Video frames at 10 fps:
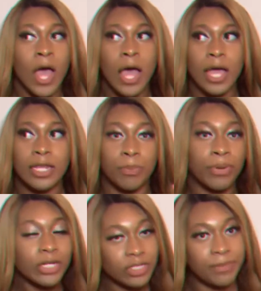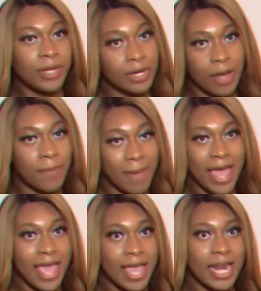the pressure's building up in my
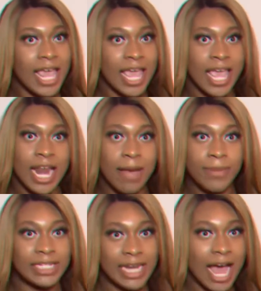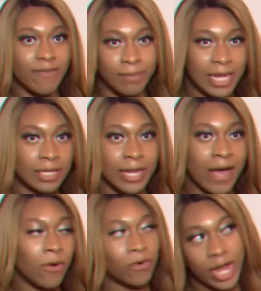head and I'm about to die of a blood
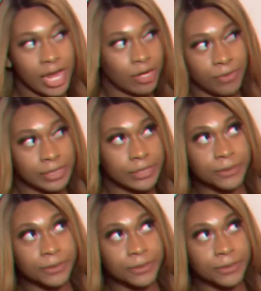clot or an aneurysm.